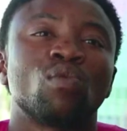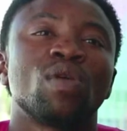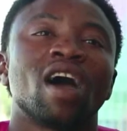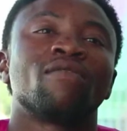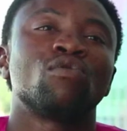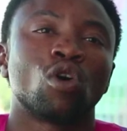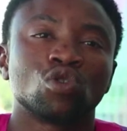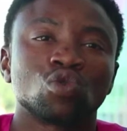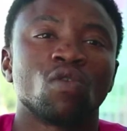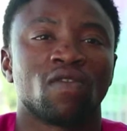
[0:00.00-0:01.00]
that we have
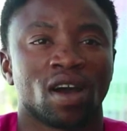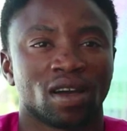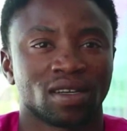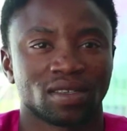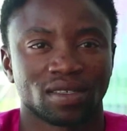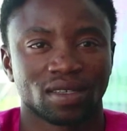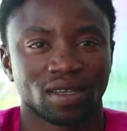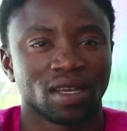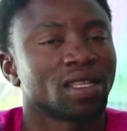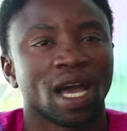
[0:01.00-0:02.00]
done so far
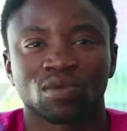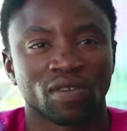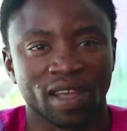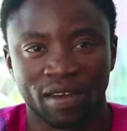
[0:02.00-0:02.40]
in terms of